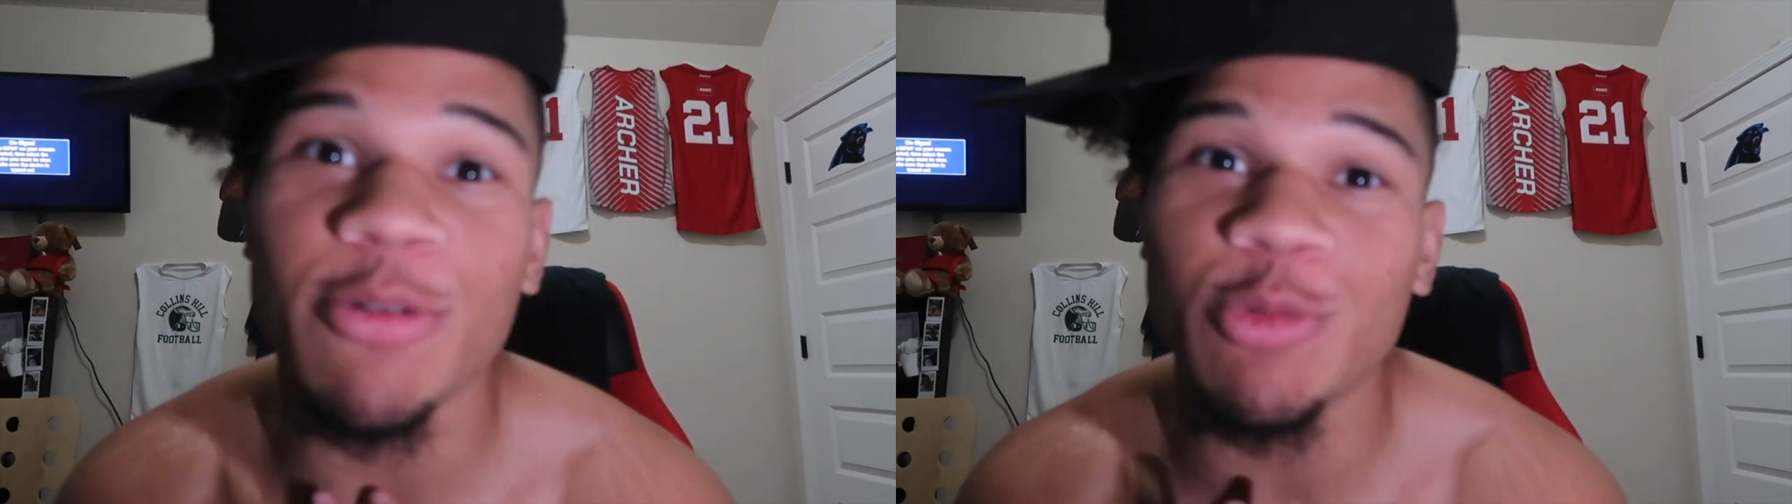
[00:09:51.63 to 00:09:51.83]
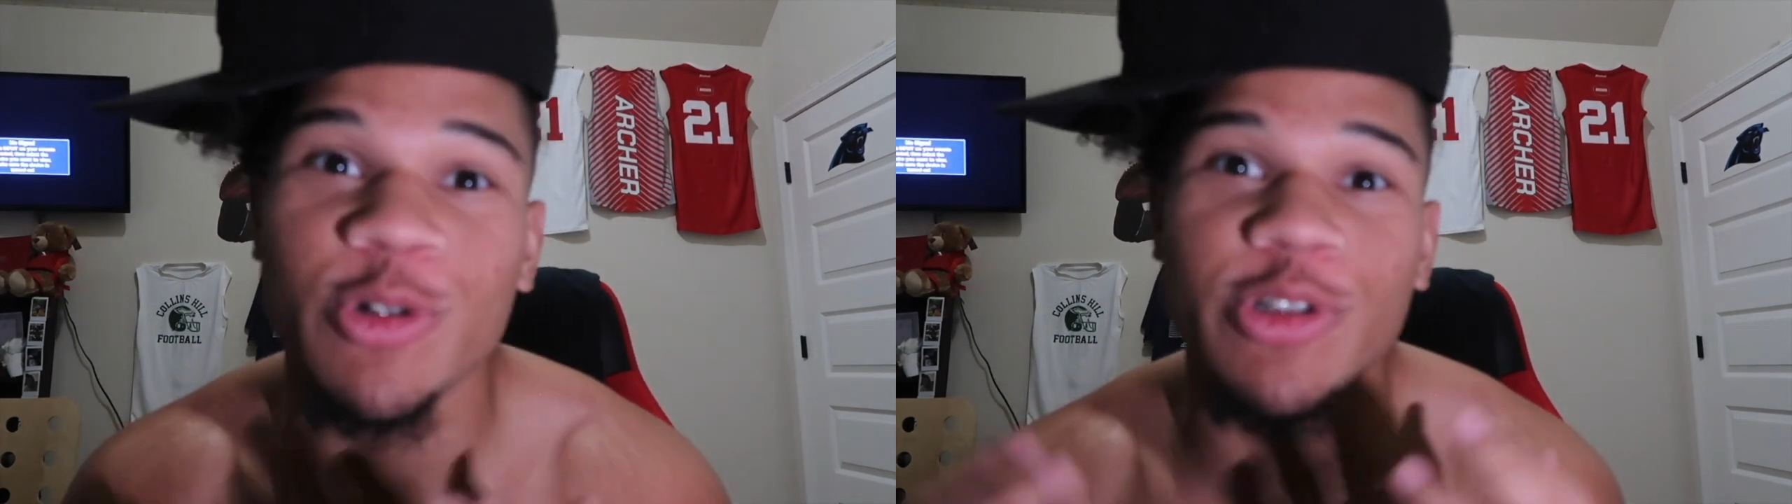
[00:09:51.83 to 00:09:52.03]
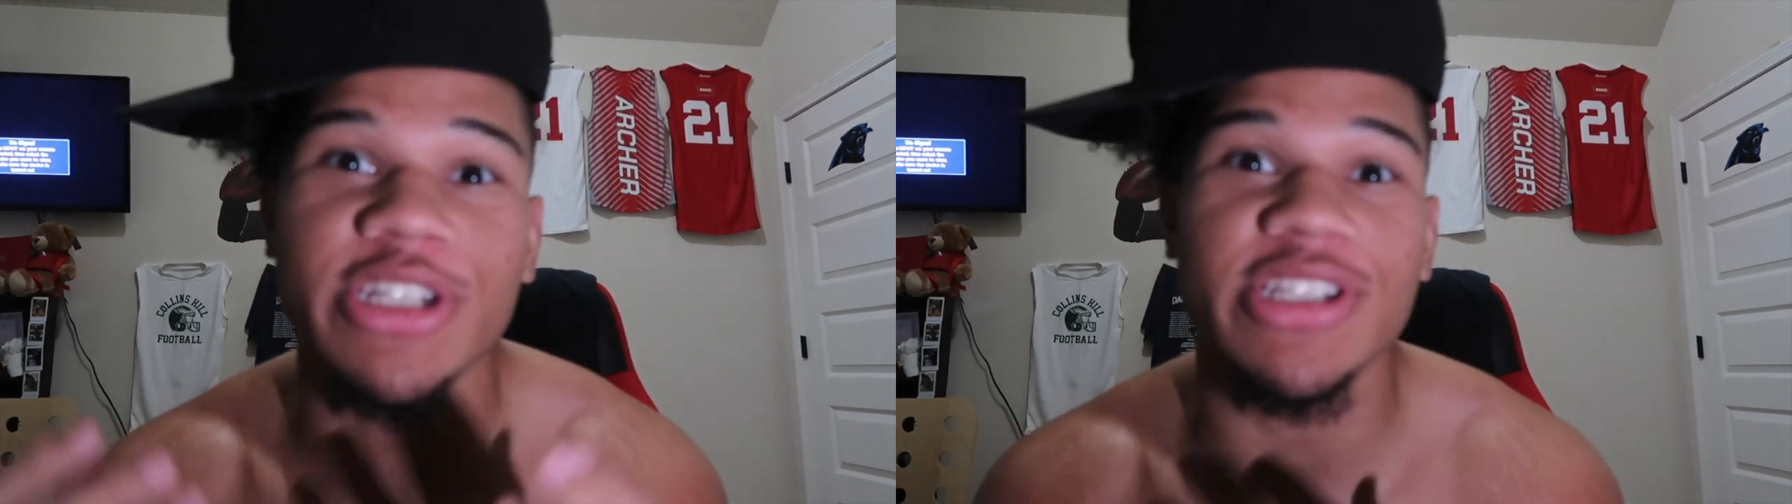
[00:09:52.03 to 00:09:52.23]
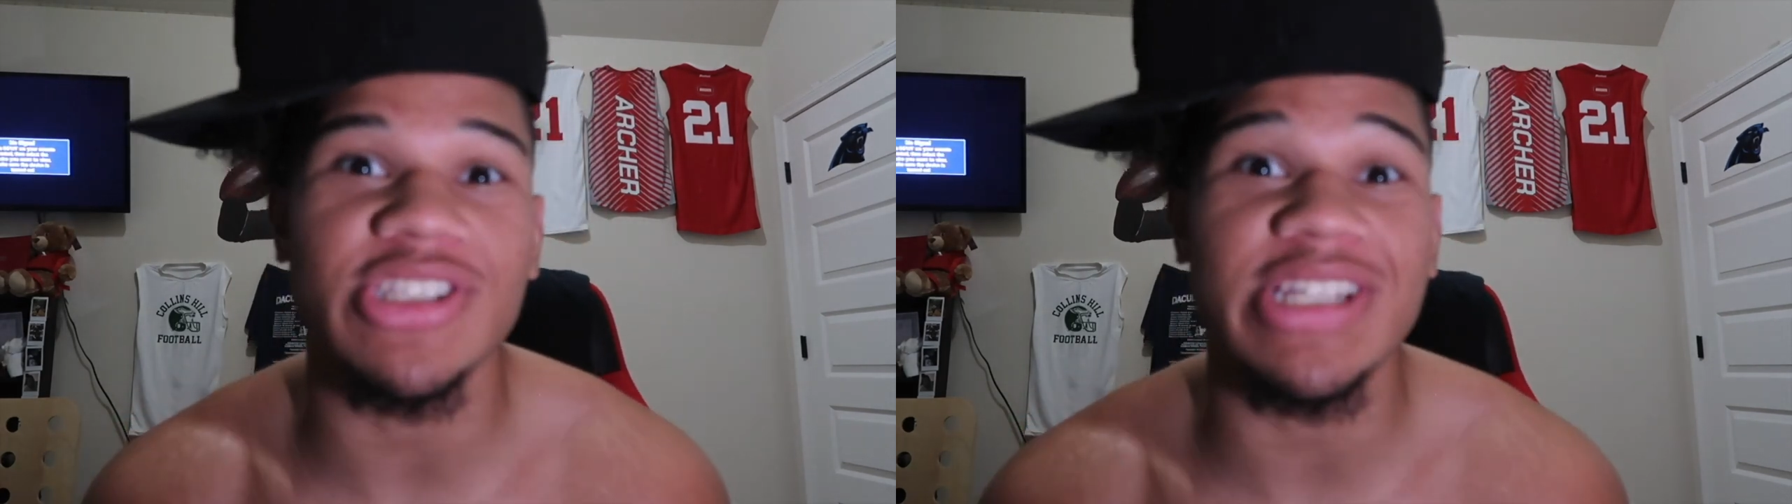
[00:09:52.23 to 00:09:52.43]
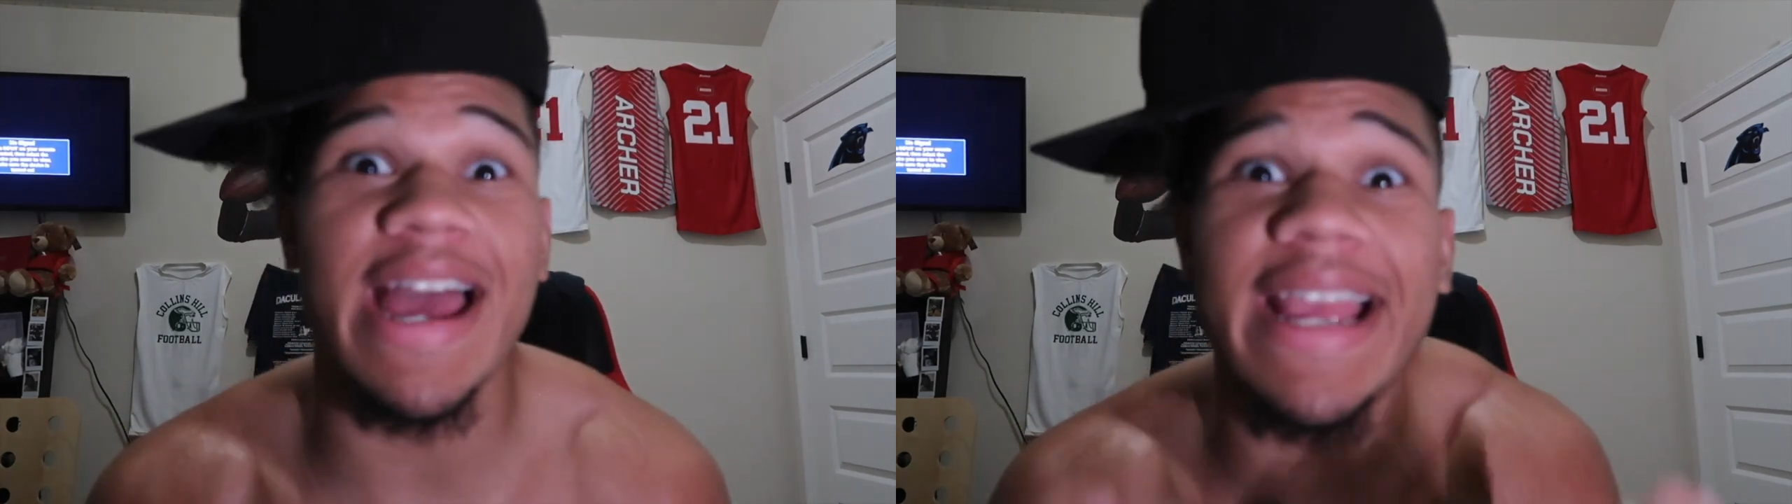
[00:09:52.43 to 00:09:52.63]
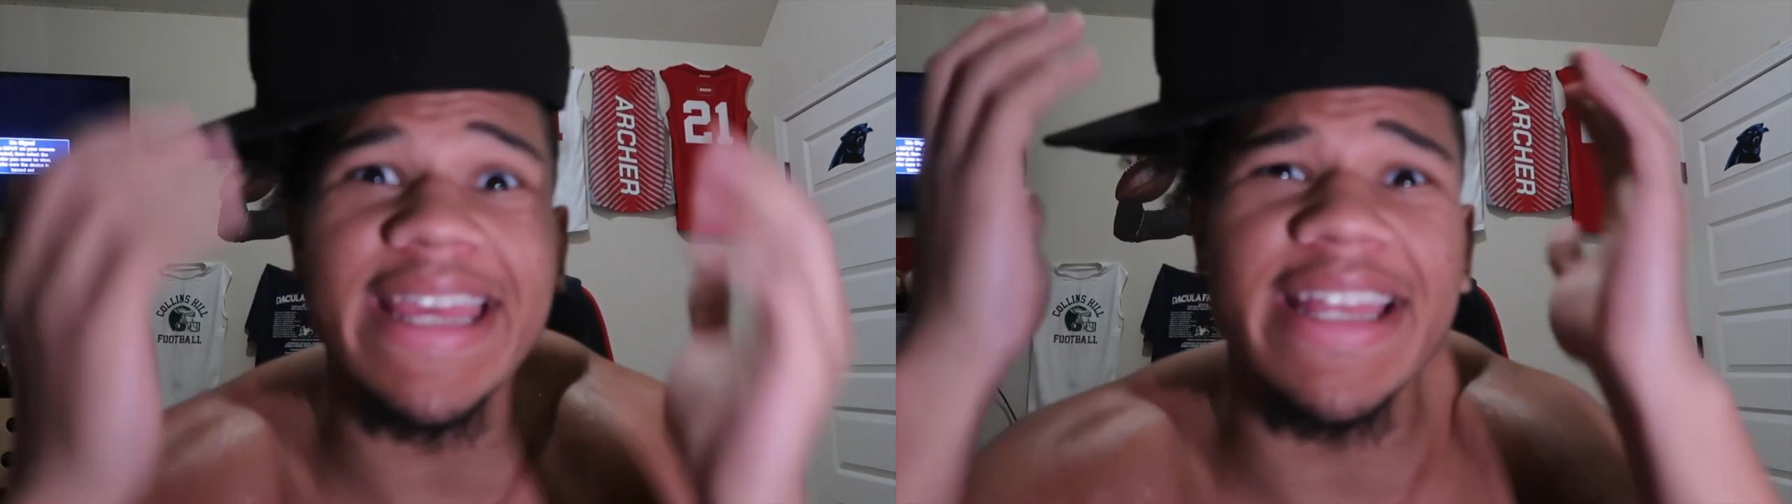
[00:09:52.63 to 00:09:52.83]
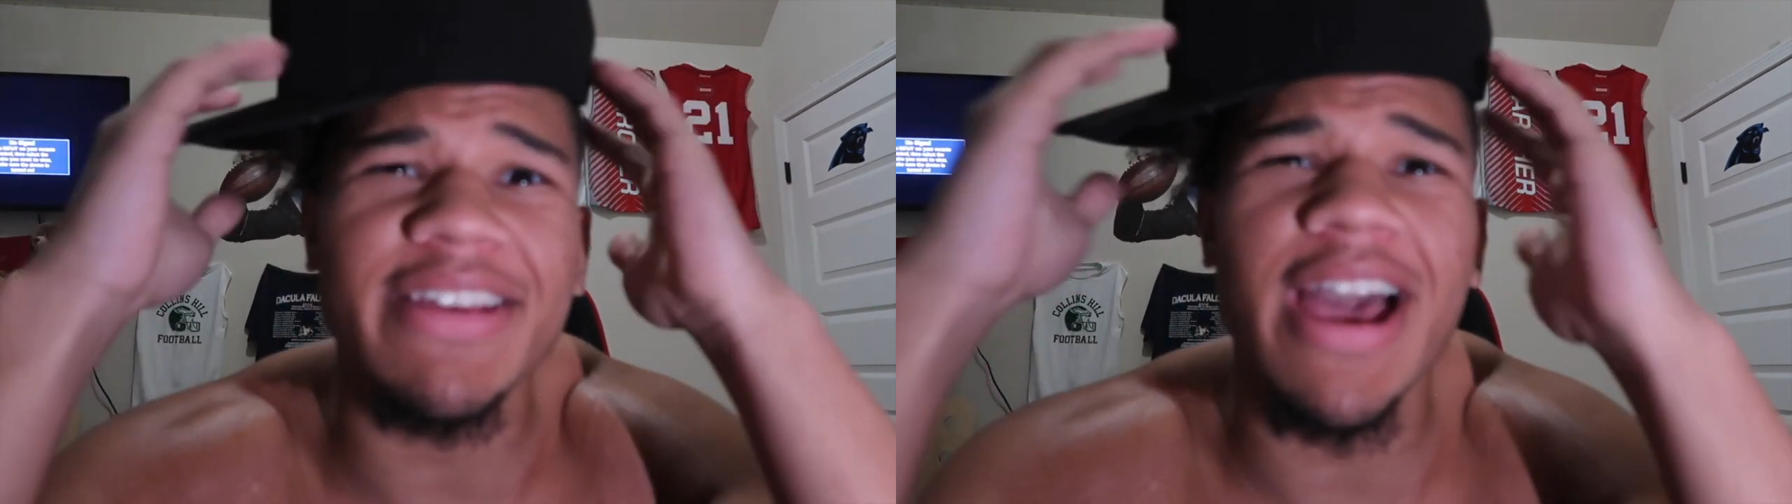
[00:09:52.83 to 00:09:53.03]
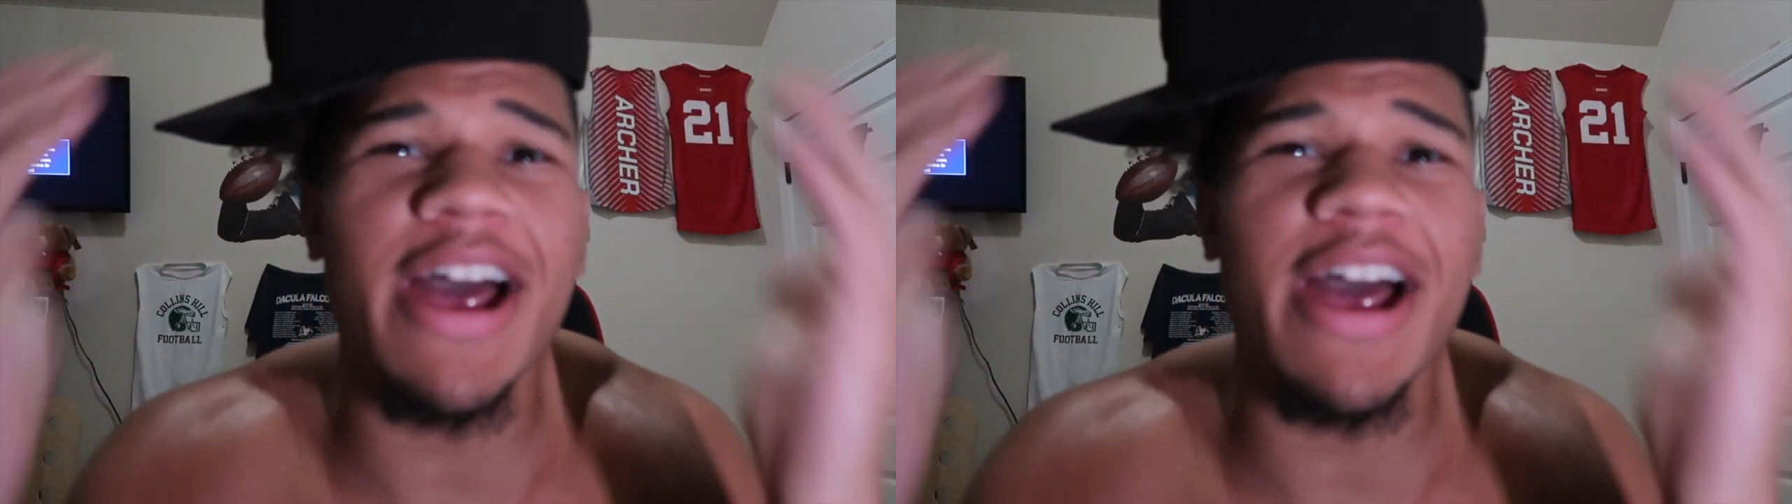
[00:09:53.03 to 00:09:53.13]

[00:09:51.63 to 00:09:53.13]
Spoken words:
I'm cringy. I get it.